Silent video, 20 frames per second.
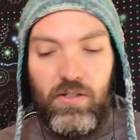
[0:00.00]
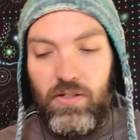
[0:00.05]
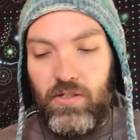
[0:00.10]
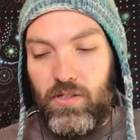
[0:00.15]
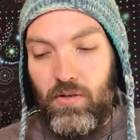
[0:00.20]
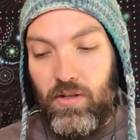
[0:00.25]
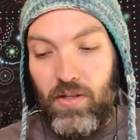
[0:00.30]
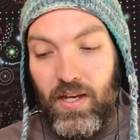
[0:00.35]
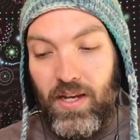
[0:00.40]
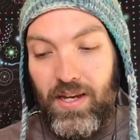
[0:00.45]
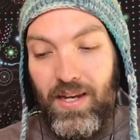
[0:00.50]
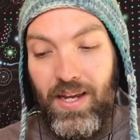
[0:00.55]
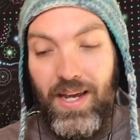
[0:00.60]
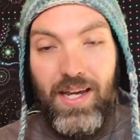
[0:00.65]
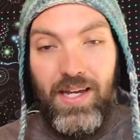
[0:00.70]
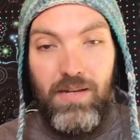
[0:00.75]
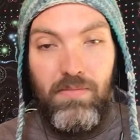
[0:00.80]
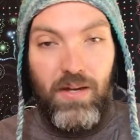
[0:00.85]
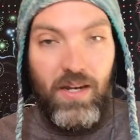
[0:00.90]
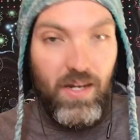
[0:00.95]
So in like
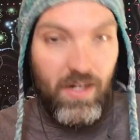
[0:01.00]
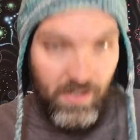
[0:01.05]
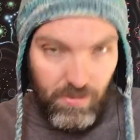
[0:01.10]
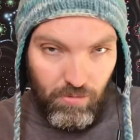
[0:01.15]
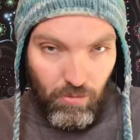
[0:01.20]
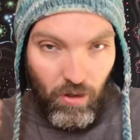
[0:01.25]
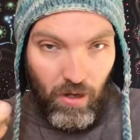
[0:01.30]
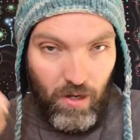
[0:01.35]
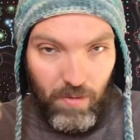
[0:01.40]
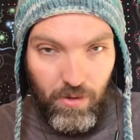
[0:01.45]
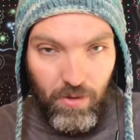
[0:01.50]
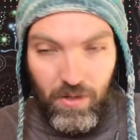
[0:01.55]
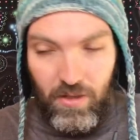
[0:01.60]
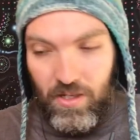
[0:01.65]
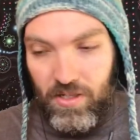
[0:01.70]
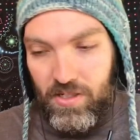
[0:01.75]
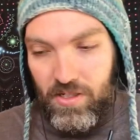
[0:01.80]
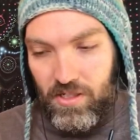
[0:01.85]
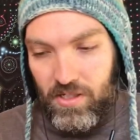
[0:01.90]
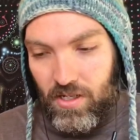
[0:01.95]
8 minutes, while I'm doing
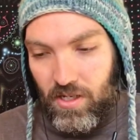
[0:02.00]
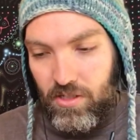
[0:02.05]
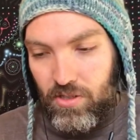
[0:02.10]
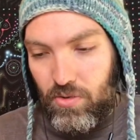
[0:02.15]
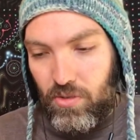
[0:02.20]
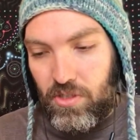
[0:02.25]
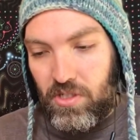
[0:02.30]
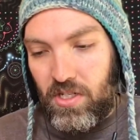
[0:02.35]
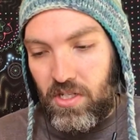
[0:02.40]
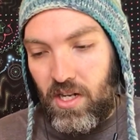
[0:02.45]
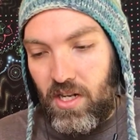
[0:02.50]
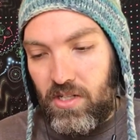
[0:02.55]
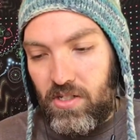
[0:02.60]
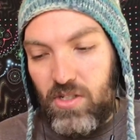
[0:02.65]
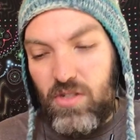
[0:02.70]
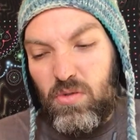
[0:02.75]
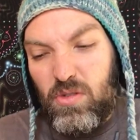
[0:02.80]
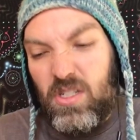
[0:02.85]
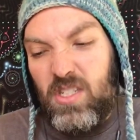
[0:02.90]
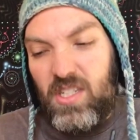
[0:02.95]
this, it's going to switch to Cancer.
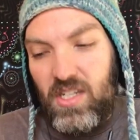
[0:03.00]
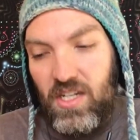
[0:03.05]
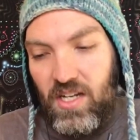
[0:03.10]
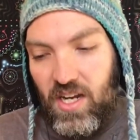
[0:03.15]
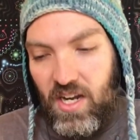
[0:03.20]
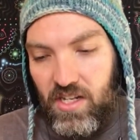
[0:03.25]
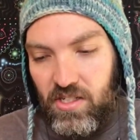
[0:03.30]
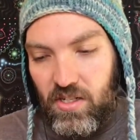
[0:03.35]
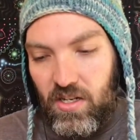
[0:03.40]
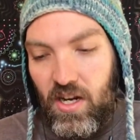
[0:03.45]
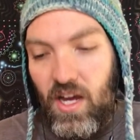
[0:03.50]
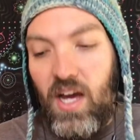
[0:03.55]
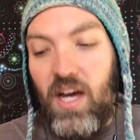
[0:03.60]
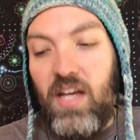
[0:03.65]
So we'll just say Cancer.